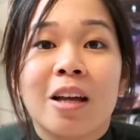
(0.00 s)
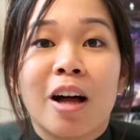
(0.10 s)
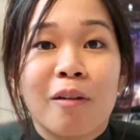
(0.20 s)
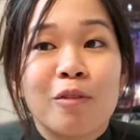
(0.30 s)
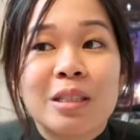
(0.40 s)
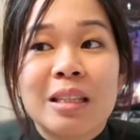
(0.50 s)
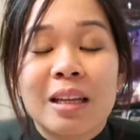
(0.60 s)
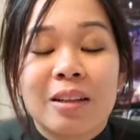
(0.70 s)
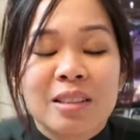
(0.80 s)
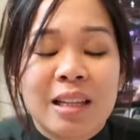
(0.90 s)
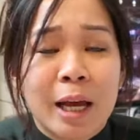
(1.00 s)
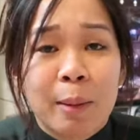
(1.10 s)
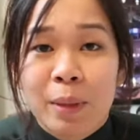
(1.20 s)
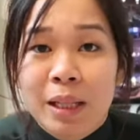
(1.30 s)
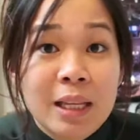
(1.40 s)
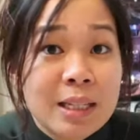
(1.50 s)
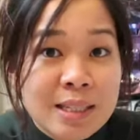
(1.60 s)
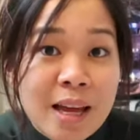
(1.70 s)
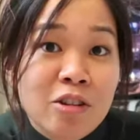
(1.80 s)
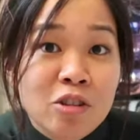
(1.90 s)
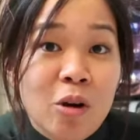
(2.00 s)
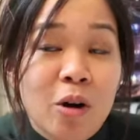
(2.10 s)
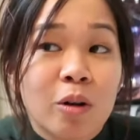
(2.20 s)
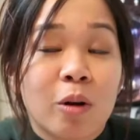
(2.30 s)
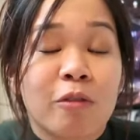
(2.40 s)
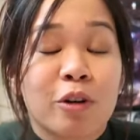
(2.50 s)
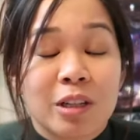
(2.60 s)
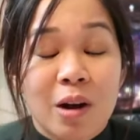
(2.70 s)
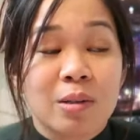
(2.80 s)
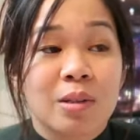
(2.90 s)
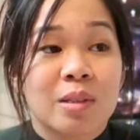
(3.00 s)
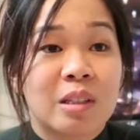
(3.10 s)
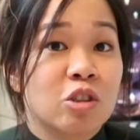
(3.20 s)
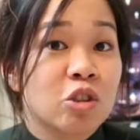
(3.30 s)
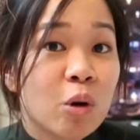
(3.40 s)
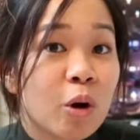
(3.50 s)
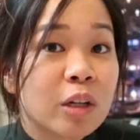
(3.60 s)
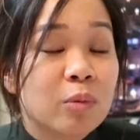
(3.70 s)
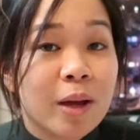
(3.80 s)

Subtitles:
obviously there's like a petite section, or for trousers they're short,